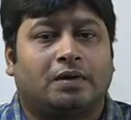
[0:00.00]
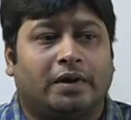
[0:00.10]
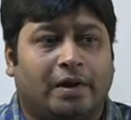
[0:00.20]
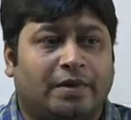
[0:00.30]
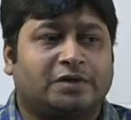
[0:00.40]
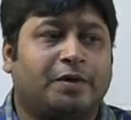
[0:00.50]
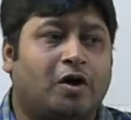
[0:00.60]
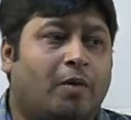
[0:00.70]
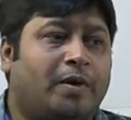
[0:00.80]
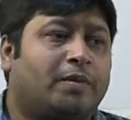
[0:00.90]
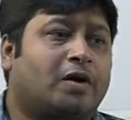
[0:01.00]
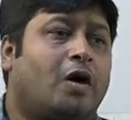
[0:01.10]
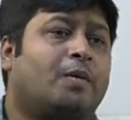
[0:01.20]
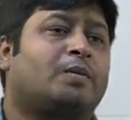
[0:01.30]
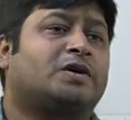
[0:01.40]
There must be government, but
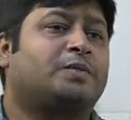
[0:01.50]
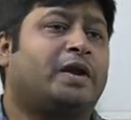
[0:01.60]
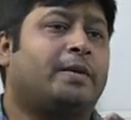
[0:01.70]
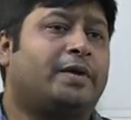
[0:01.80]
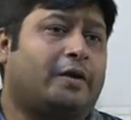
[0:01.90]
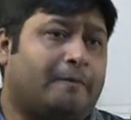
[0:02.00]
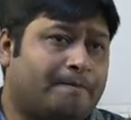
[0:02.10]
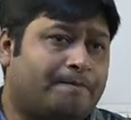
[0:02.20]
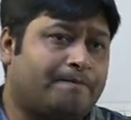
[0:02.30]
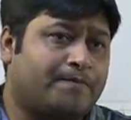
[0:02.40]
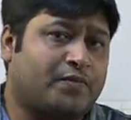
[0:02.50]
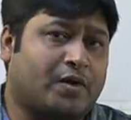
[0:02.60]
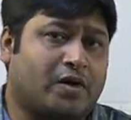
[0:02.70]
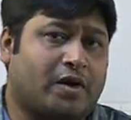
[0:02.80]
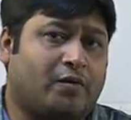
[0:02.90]
government must be limited.
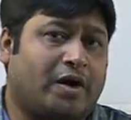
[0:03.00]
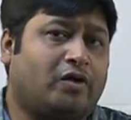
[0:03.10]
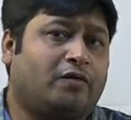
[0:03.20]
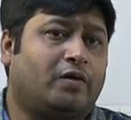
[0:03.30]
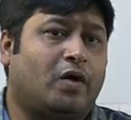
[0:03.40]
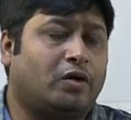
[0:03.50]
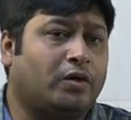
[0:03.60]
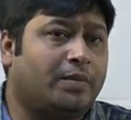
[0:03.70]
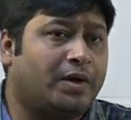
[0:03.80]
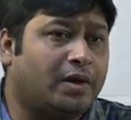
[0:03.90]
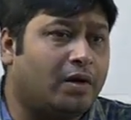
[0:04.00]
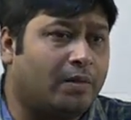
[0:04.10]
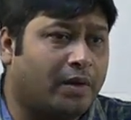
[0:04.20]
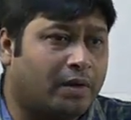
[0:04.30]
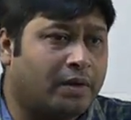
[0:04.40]
Okay. Why do we want to limit the
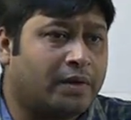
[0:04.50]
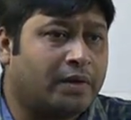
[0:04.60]
government?